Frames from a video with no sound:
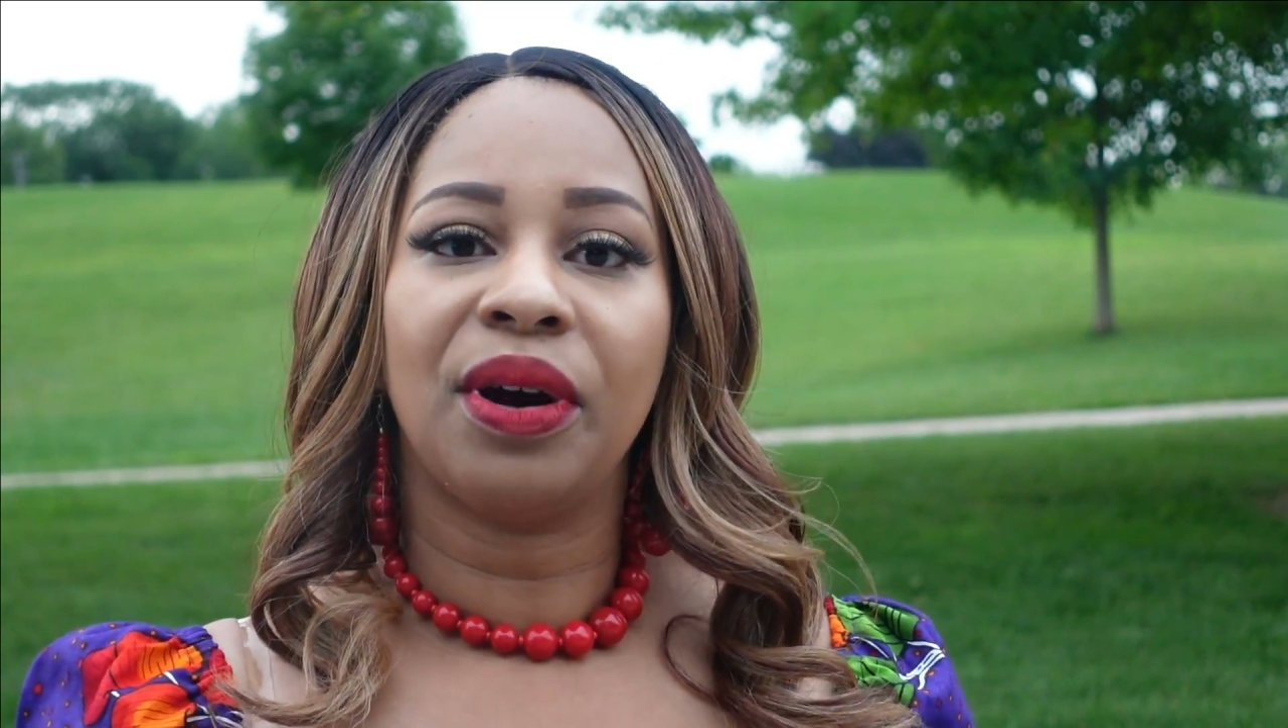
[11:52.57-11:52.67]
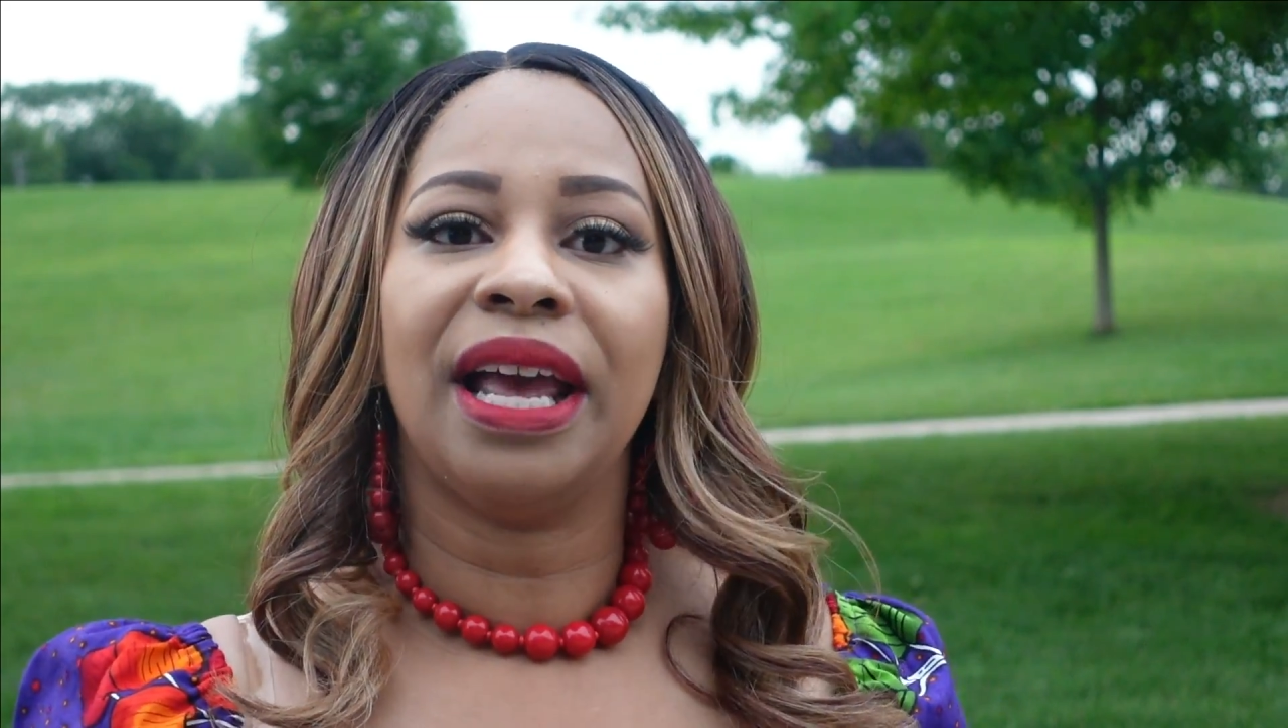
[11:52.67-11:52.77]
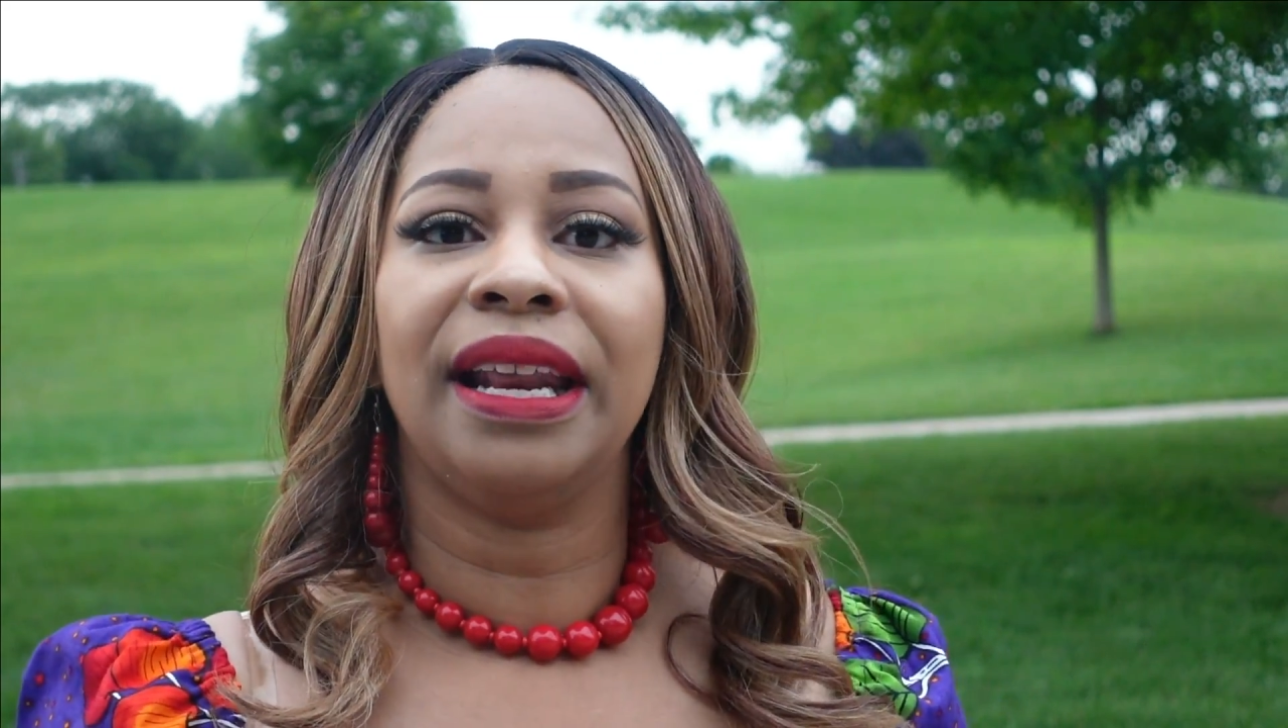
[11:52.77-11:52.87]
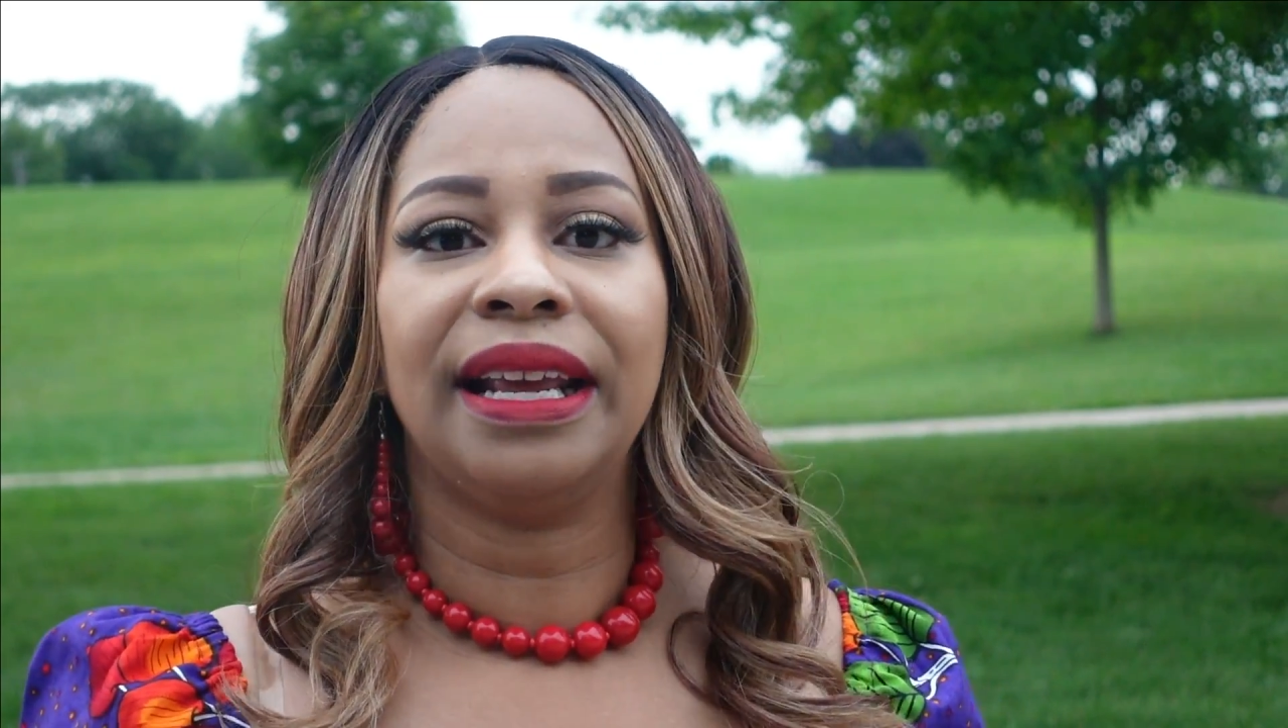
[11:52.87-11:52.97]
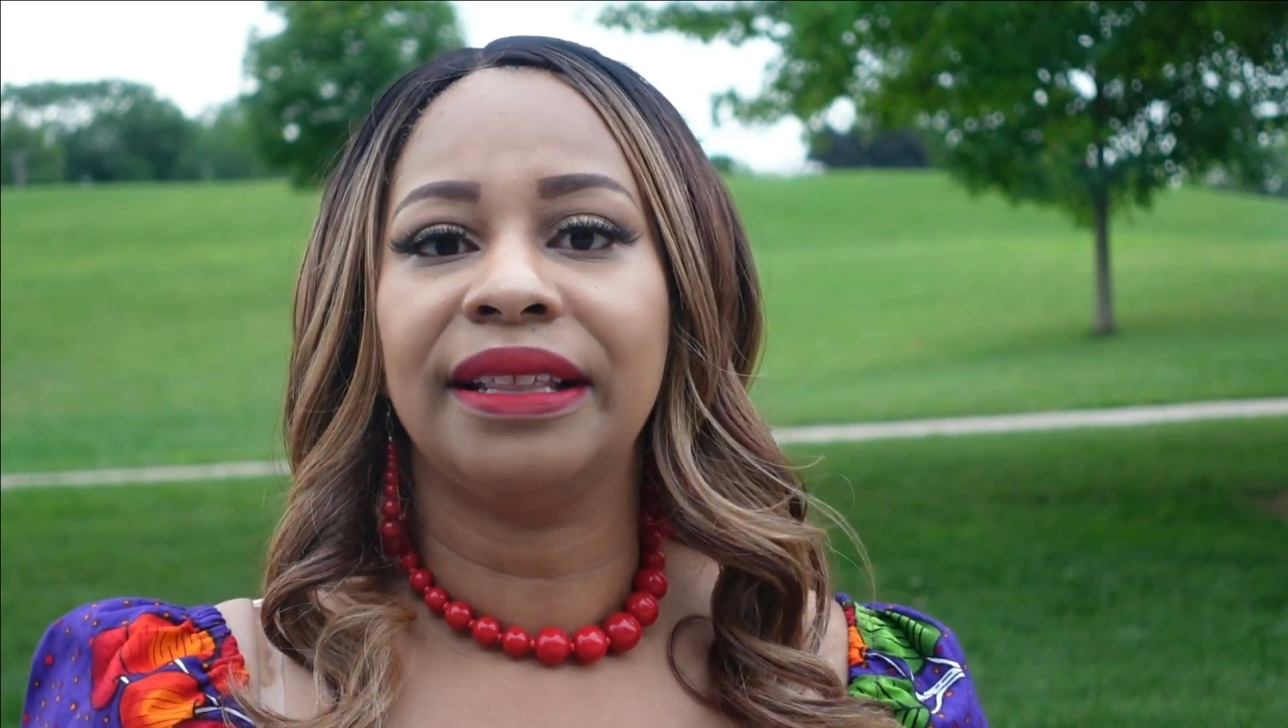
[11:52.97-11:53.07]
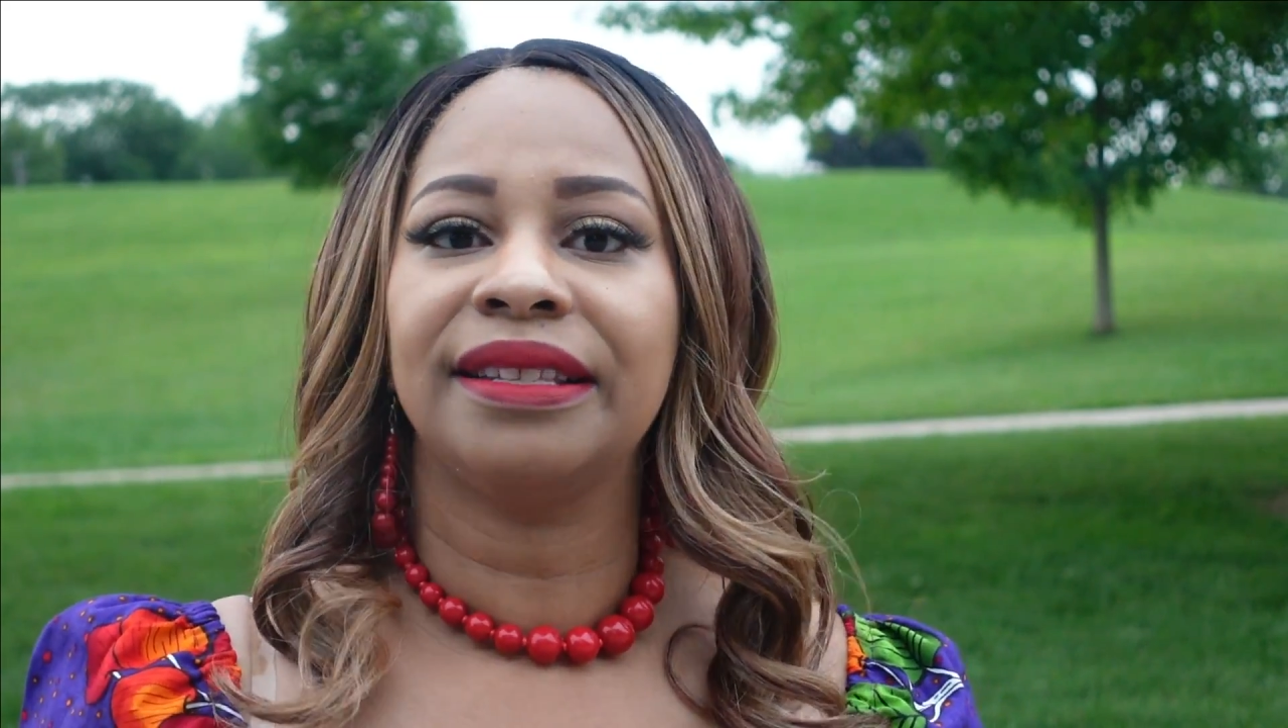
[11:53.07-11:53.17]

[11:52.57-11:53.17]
ahead and get the